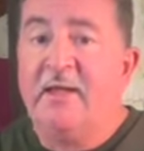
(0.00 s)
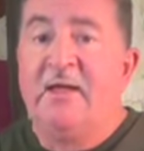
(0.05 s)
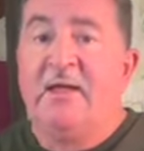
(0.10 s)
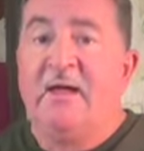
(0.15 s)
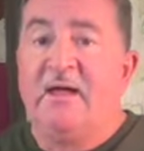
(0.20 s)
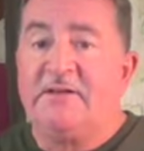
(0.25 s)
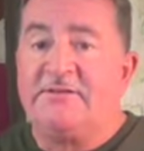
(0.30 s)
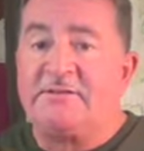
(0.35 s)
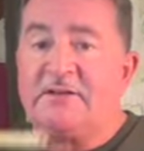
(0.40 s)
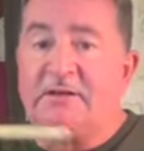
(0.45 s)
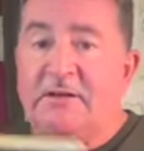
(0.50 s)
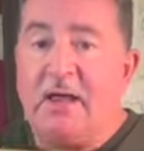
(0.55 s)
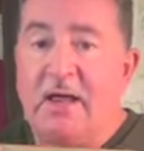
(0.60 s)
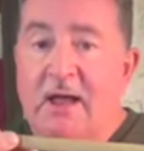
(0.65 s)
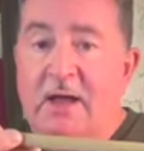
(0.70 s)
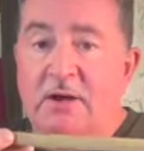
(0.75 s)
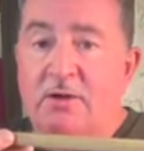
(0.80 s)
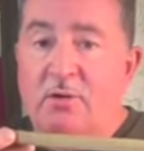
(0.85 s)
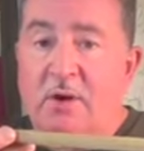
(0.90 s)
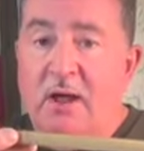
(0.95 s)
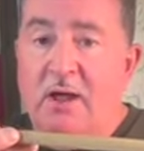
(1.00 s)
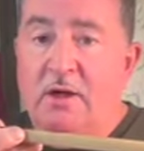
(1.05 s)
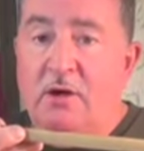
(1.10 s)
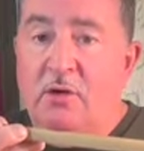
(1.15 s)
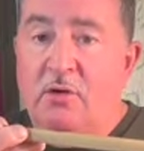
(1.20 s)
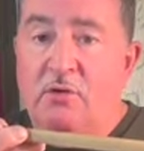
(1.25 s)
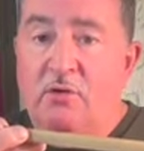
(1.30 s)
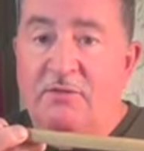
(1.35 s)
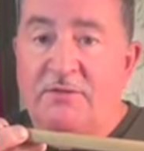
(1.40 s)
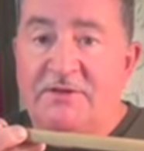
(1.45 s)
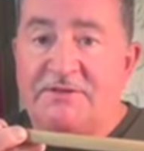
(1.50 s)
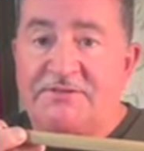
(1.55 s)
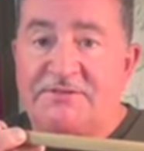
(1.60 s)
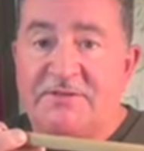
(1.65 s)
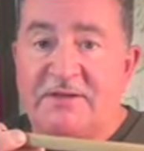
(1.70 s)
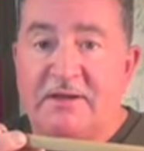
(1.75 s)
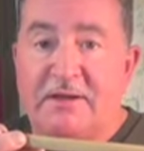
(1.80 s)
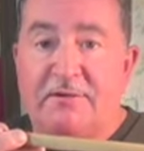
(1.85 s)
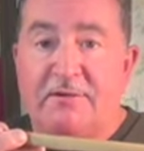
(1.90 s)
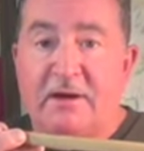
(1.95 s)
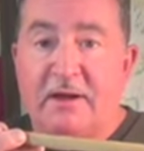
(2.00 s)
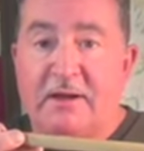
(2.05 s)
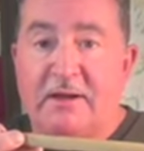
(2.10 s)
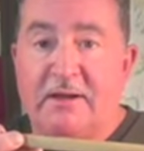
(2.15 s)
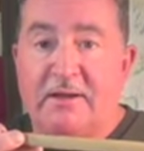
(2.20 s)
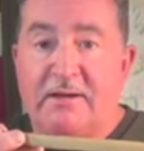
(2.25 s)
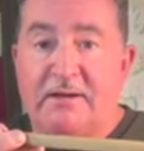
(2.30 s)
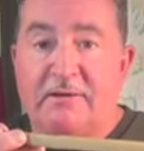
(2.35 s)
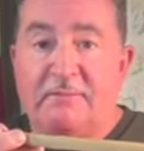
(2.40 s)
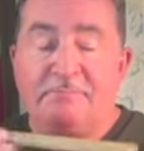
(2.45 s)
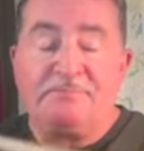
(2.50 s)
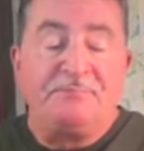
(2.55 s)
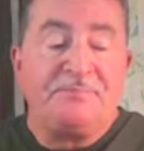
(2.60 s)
as in how do I hold this thing right here,